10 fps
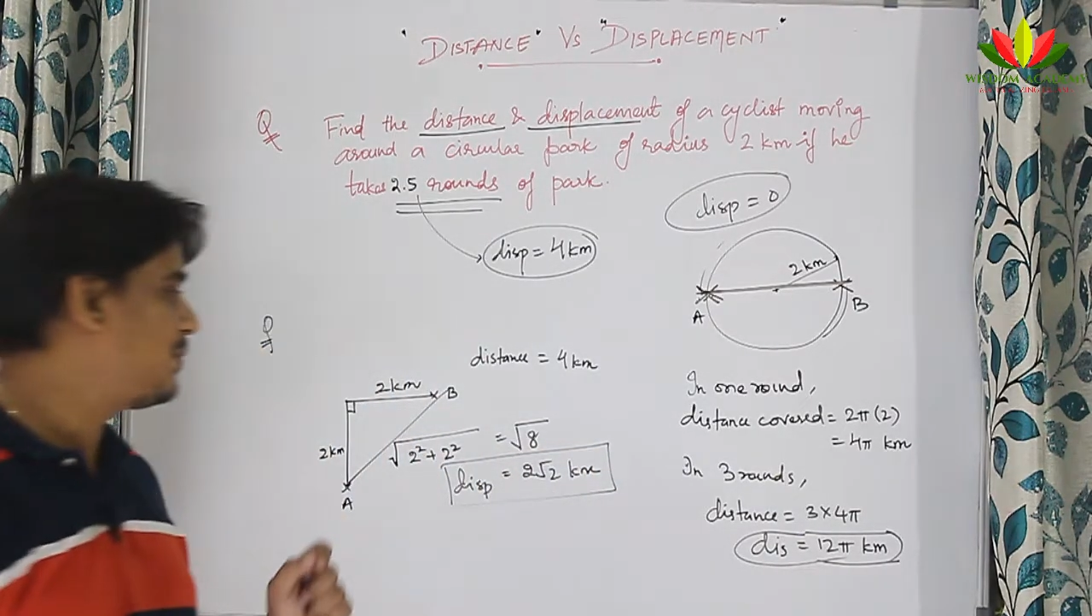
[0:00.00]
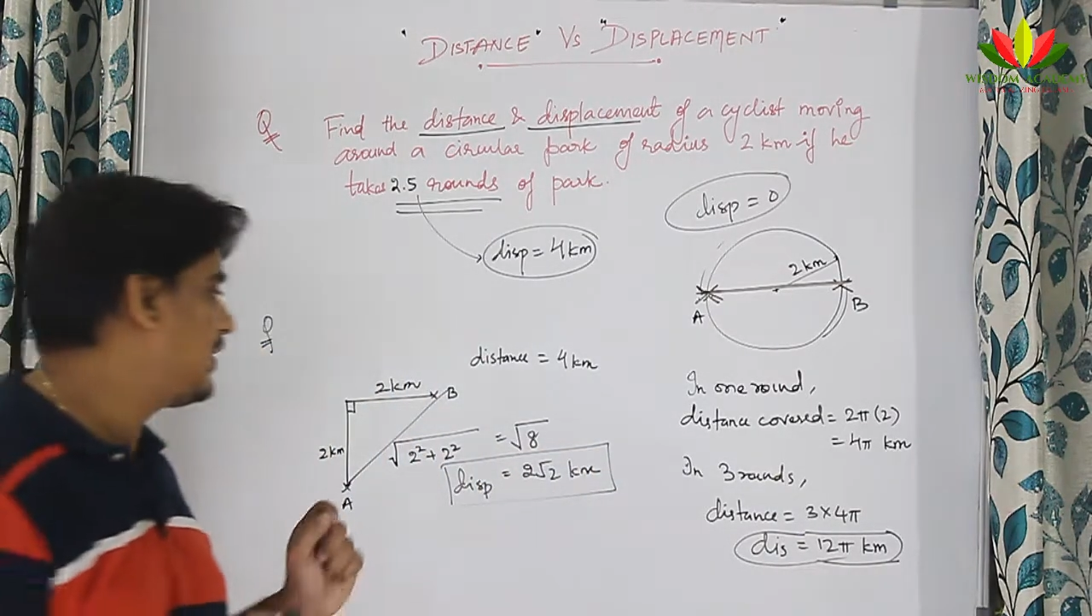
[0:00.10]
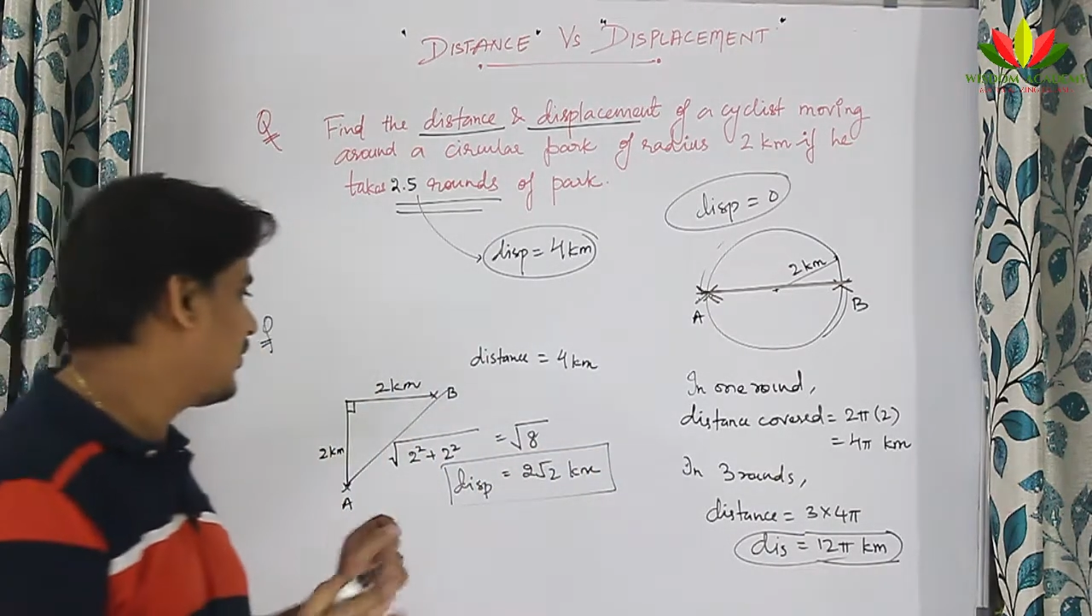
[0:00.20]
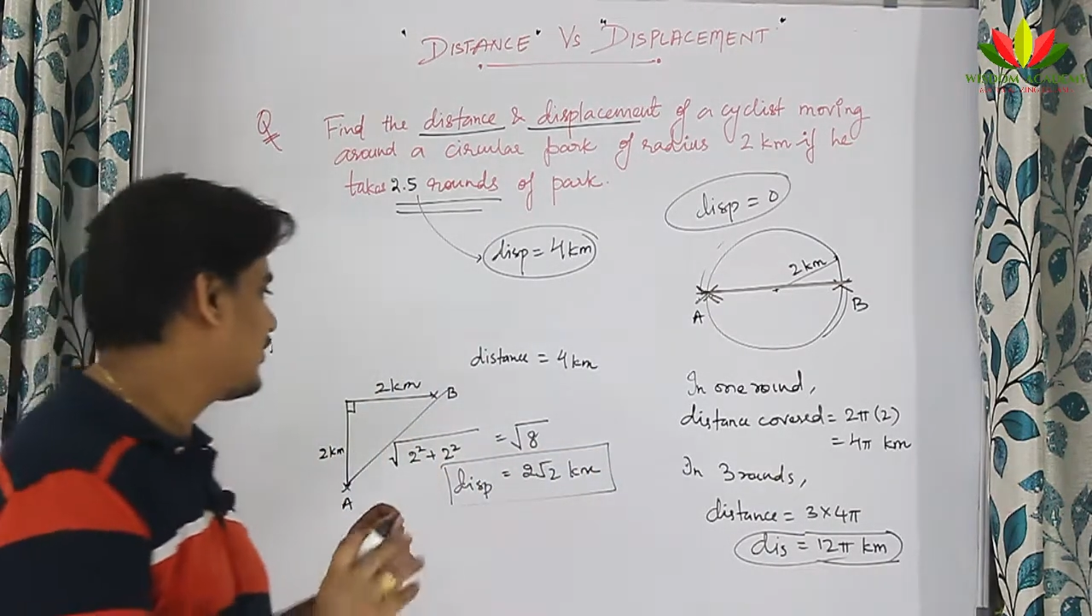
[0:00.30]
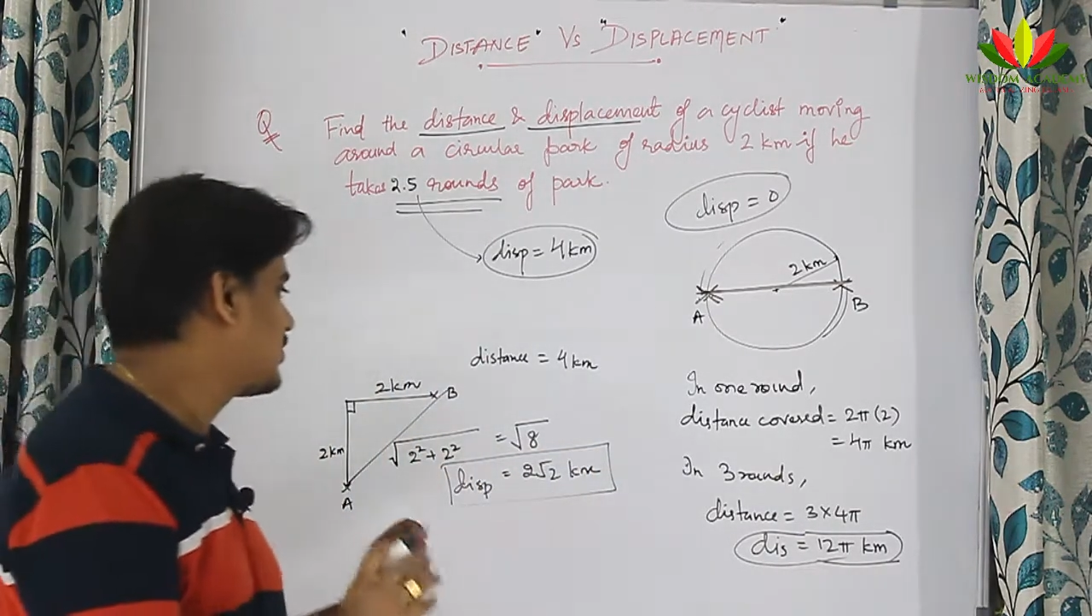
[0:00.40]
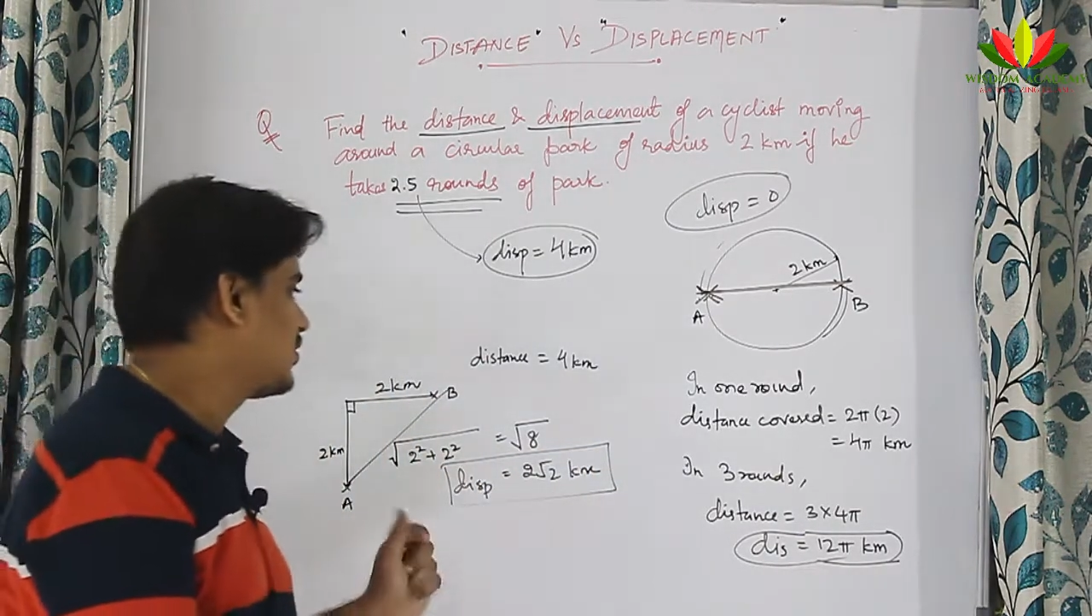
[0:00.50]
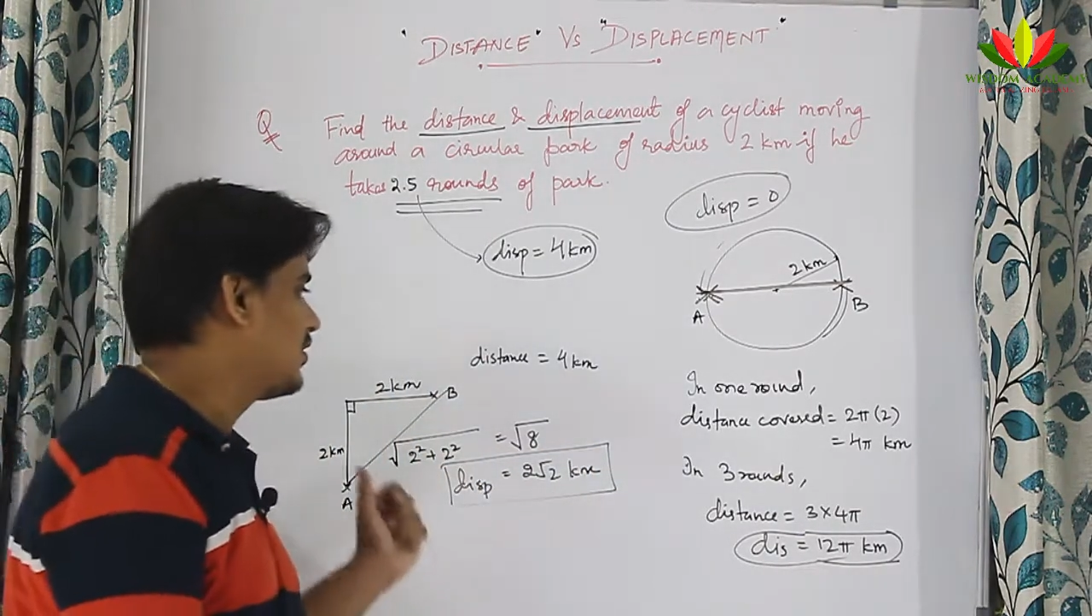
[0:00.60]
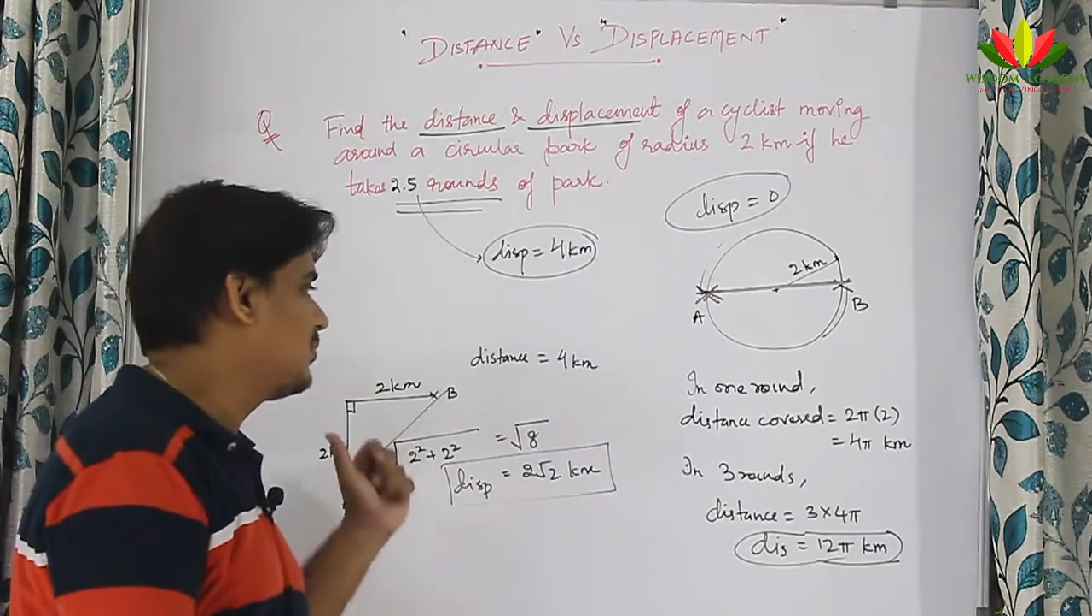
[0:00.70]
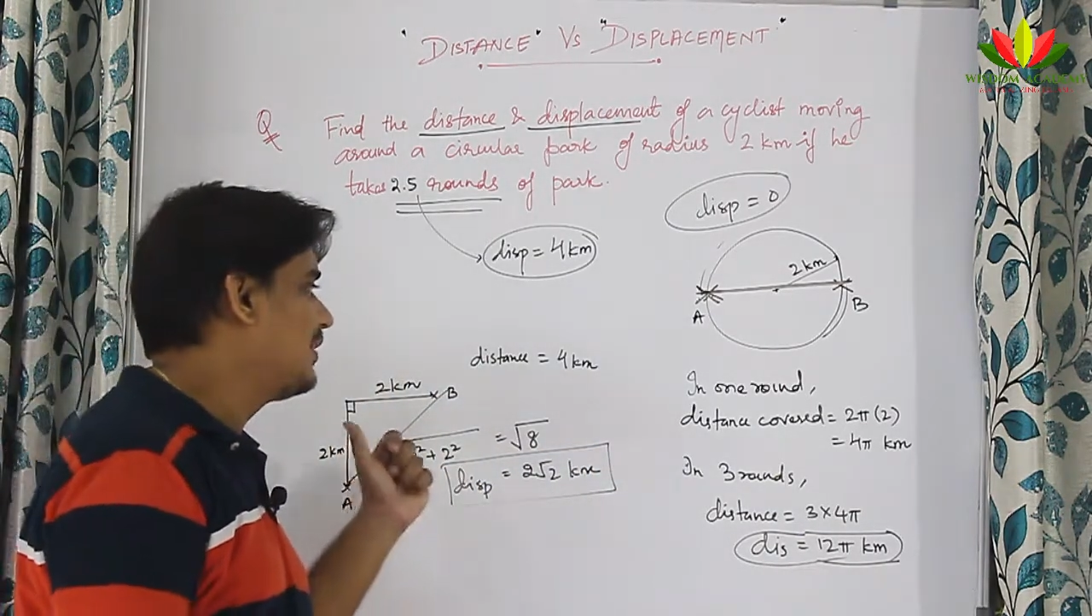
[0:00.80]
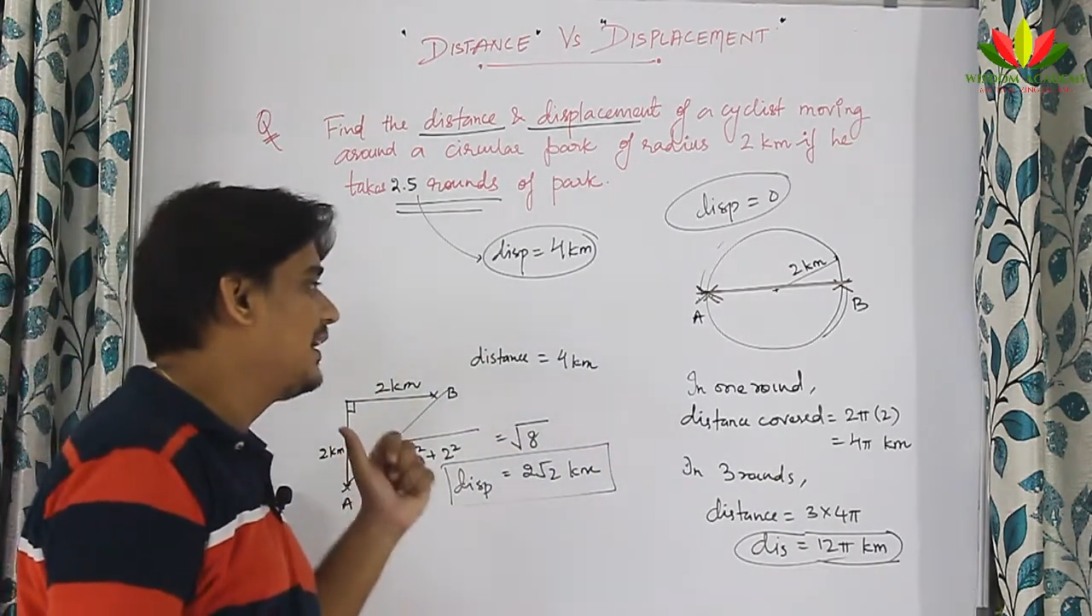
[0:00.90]
Pythagoras
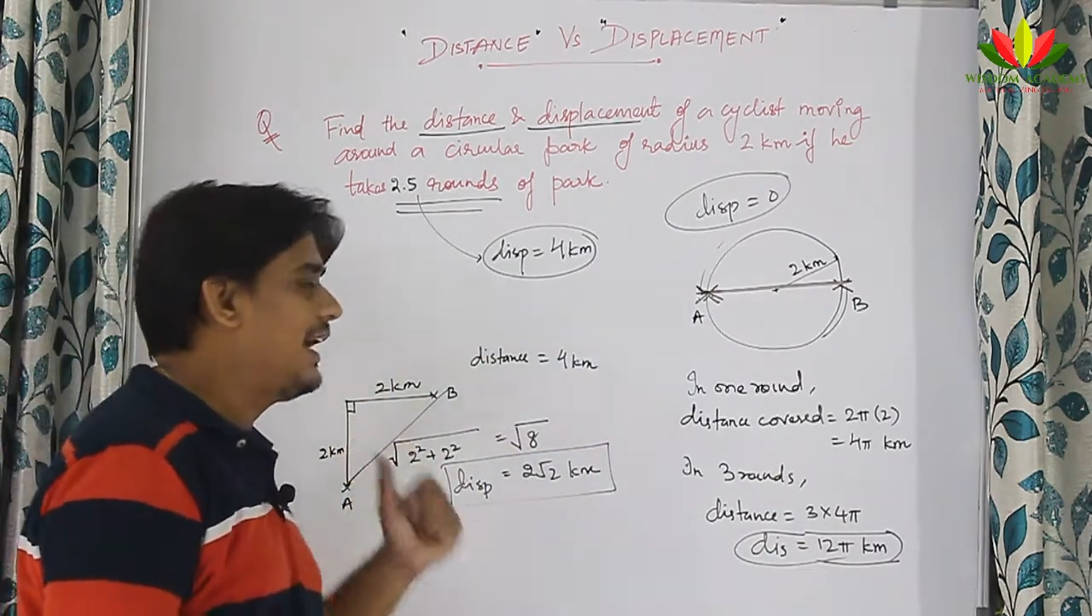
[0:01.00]
theorem